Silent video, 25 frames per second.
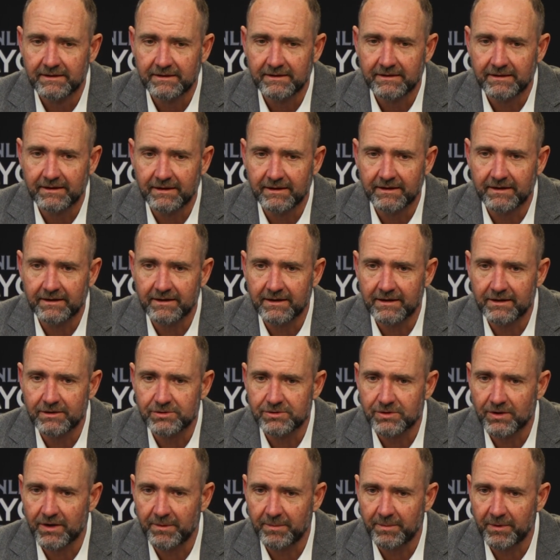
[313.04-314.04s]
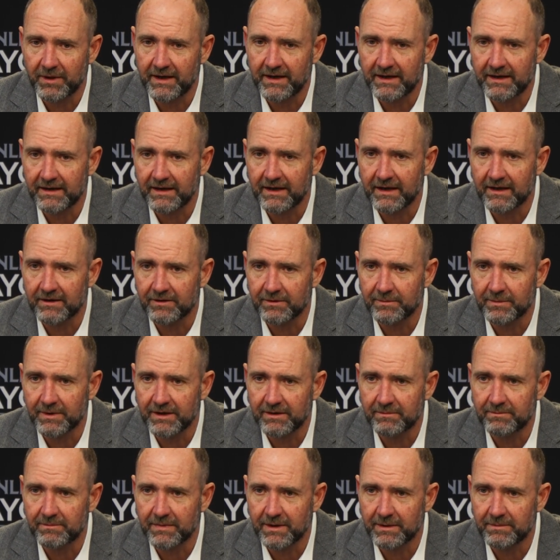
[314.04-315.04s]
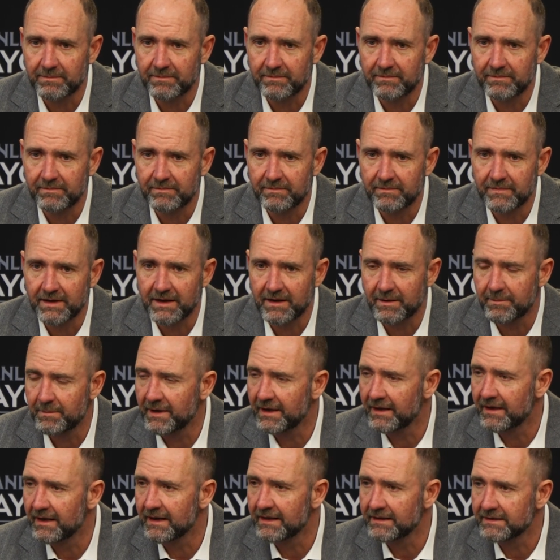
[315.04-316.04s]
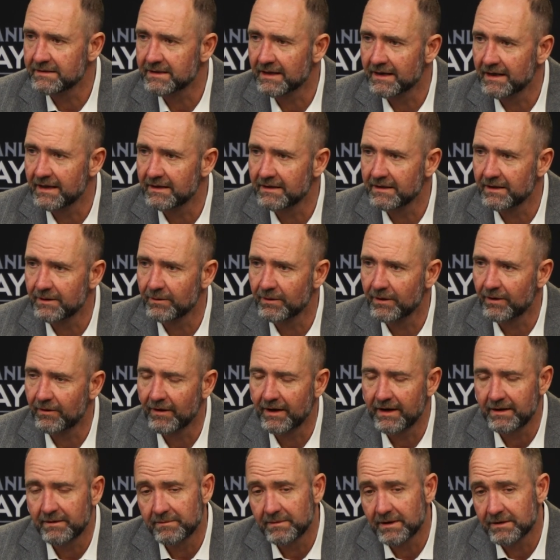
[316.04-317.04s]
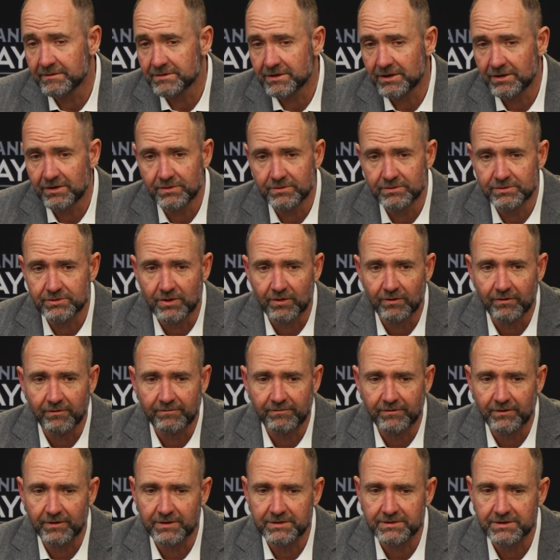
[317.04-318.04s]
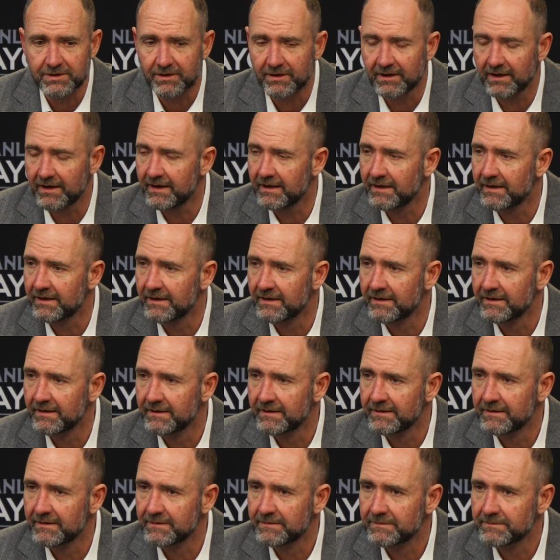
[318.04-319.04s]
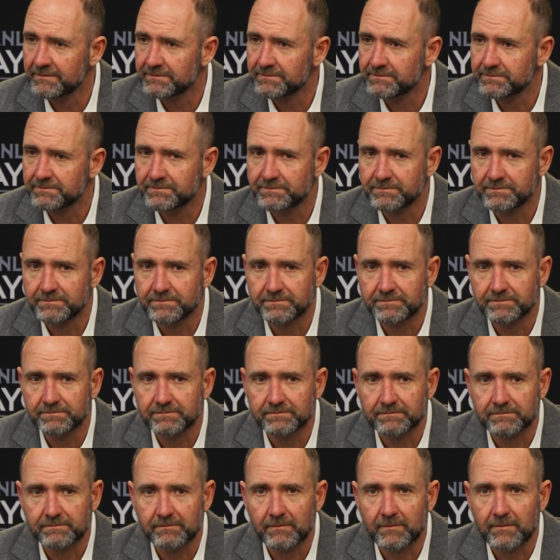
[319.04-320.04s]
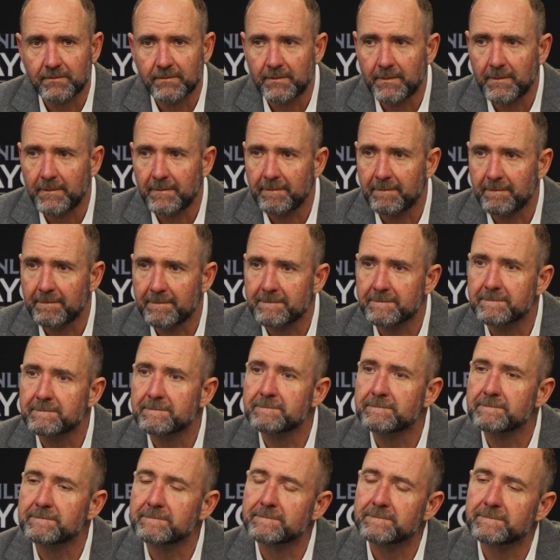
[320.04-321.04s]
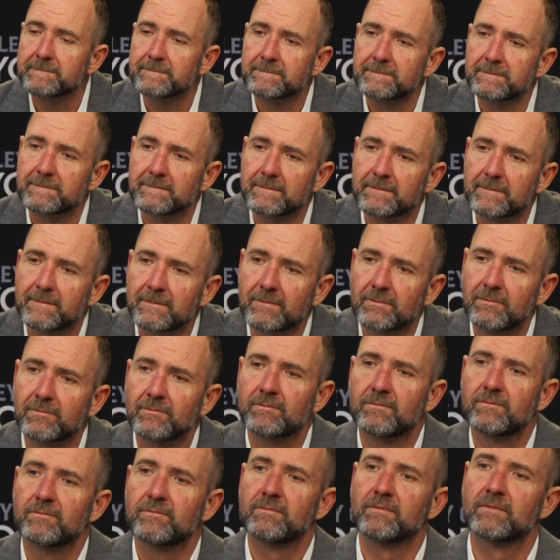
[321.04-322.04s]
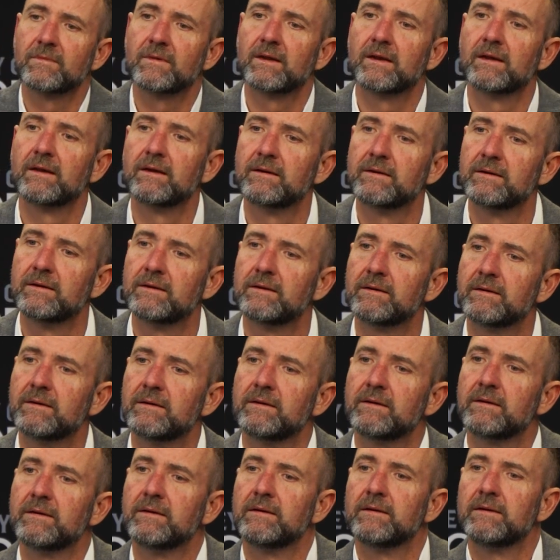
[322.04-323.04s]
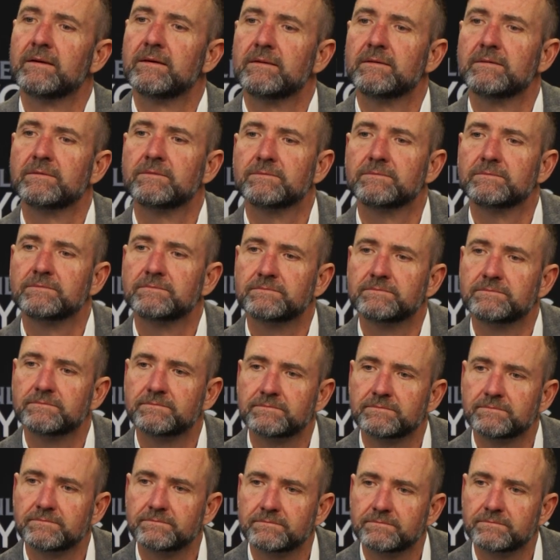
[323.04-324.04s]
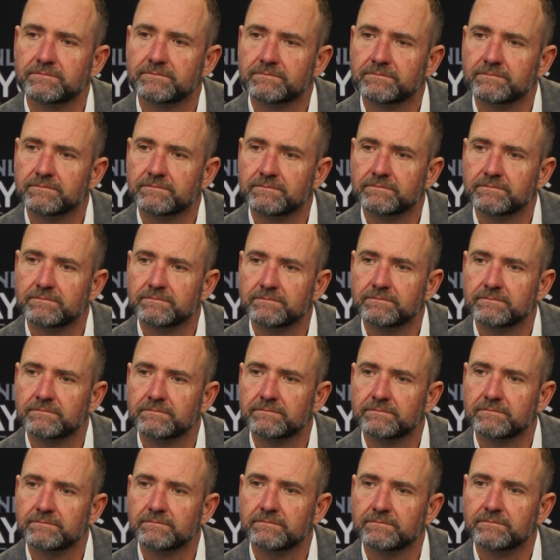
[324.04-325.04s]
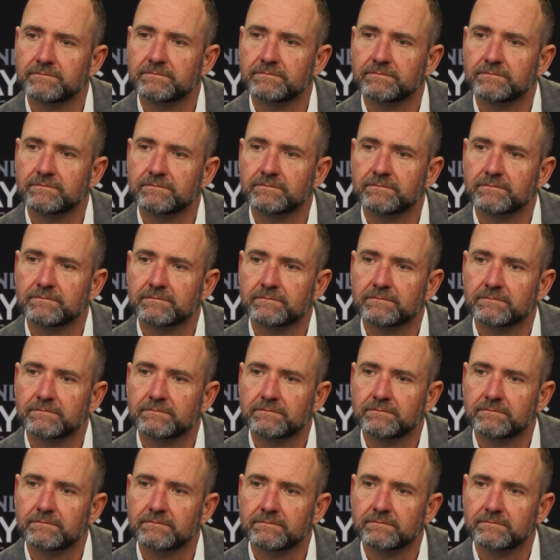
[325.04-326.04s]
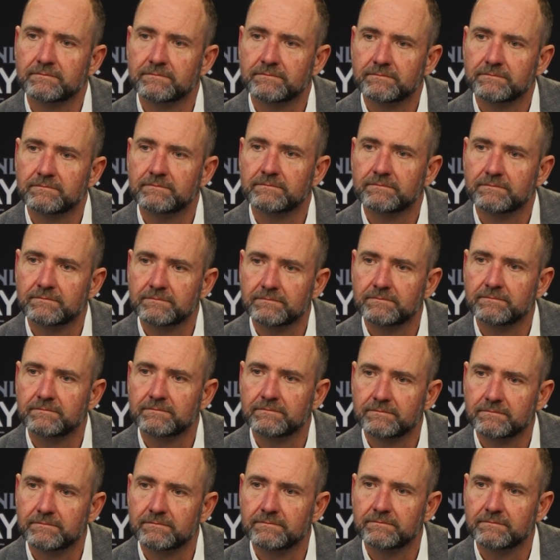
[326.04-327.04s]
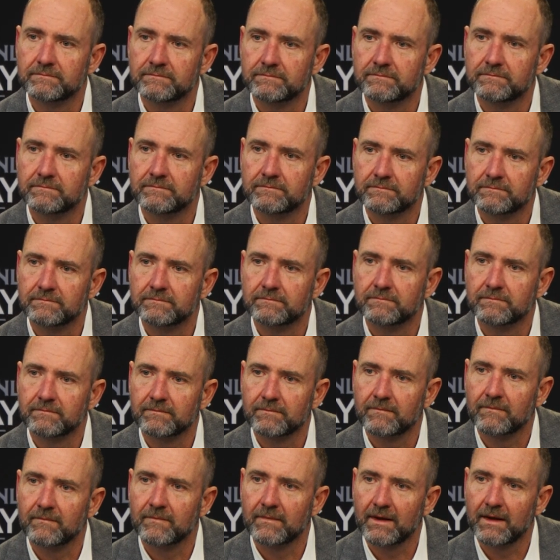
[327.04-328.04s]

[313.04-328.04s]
uh, they enjoy playing together. But, but they had a big night tonight. They were great. And that was a huge goal for us early. Uh, Coach, uh, a lot of us in the media have made comparisons between this series to the Minnesota series, just the way it's kind of gone,